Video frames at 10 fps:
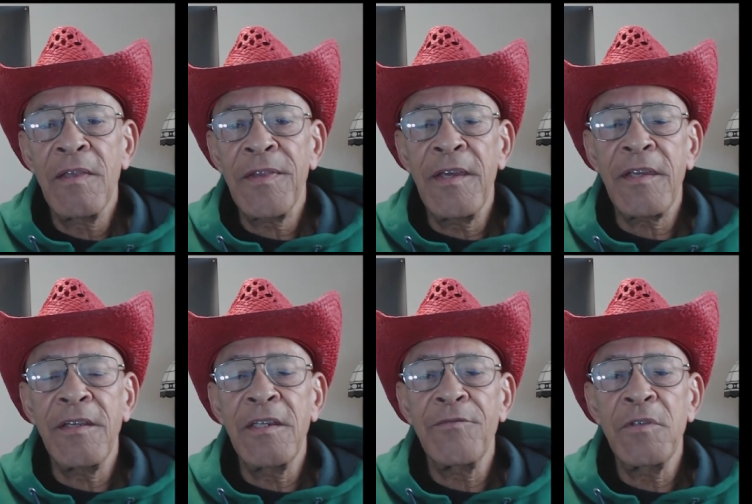
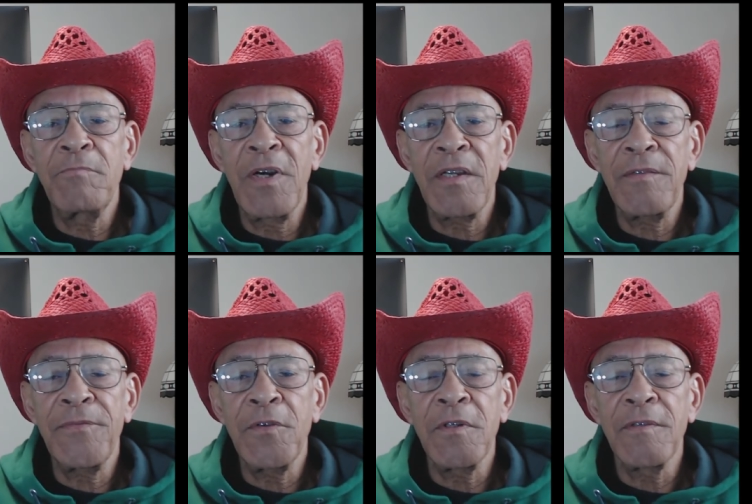thanking everybody
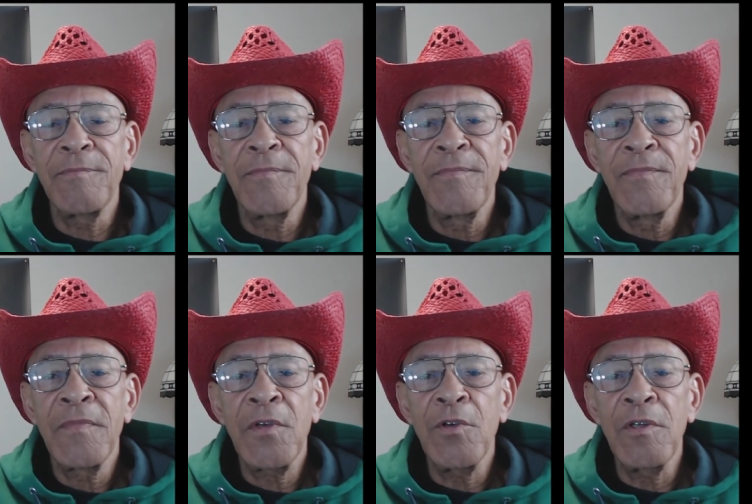for
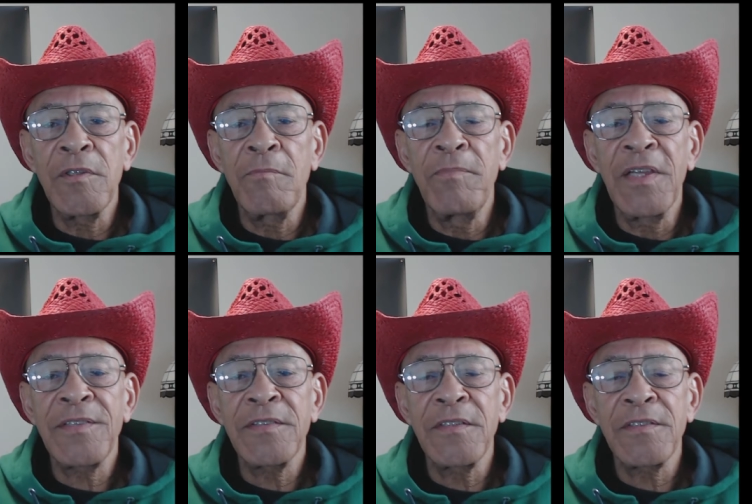all the
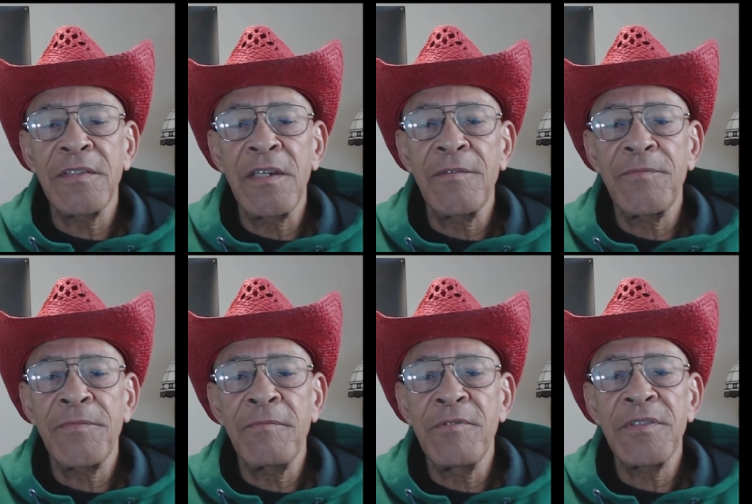blessings that I've
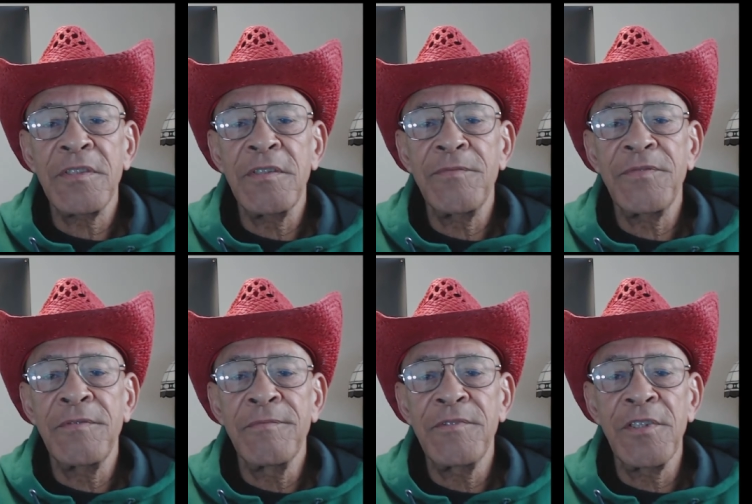received
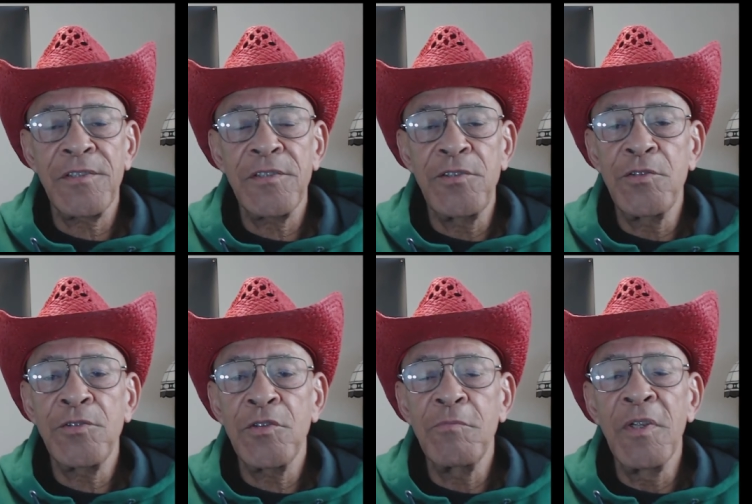just in
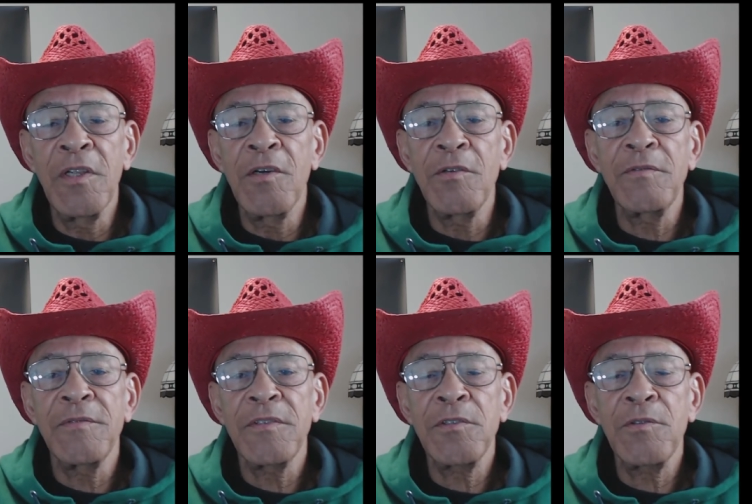YouTube
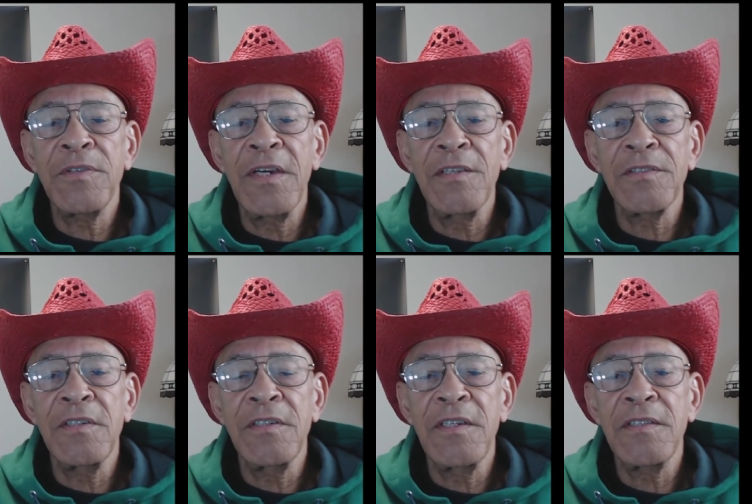alone in
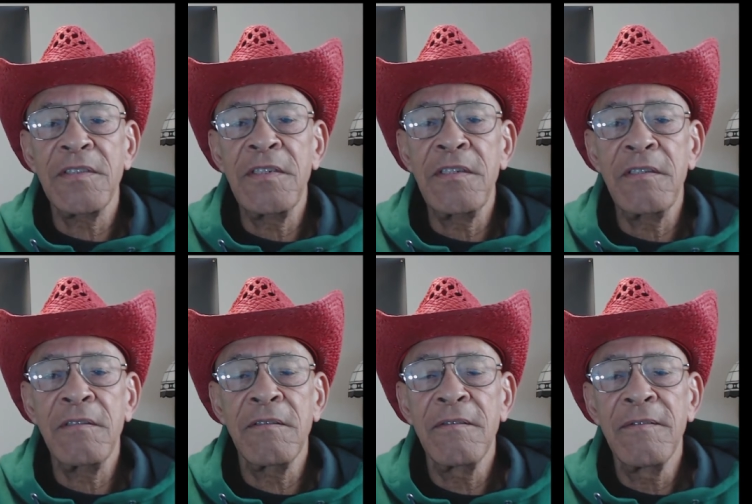
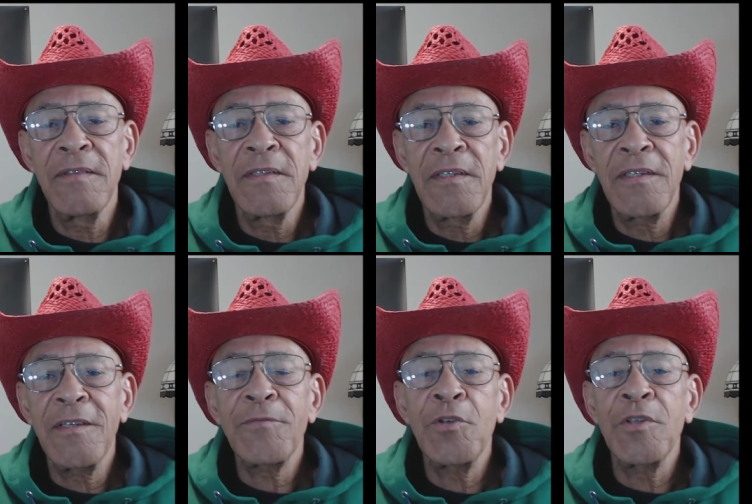2018.
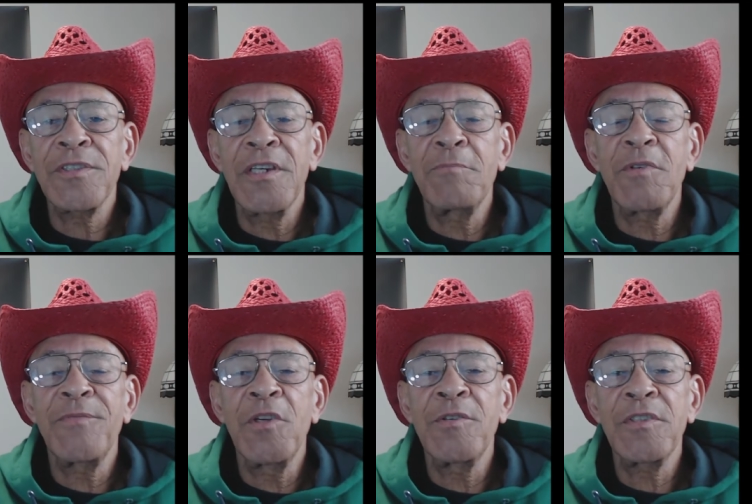Of course, I'm a
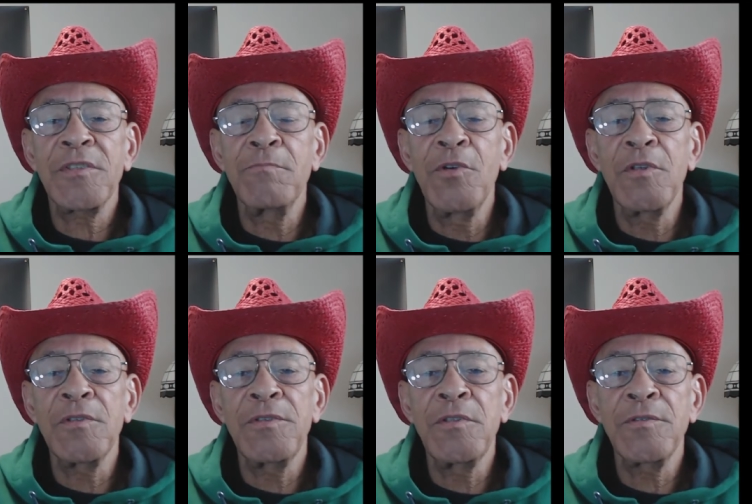very small
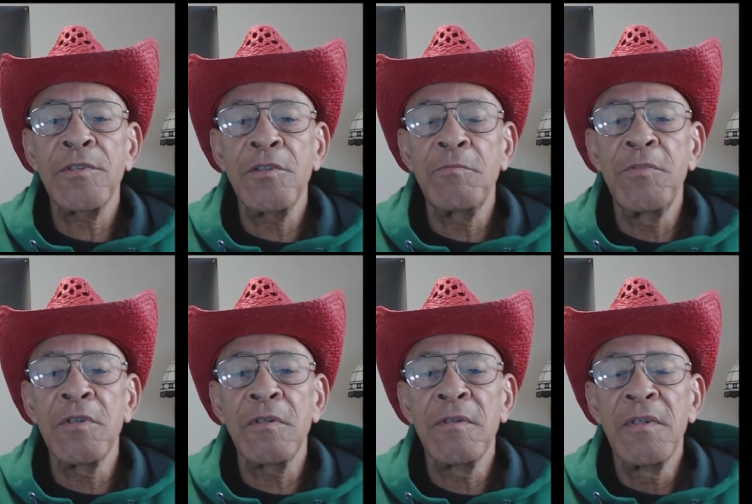YouTuber.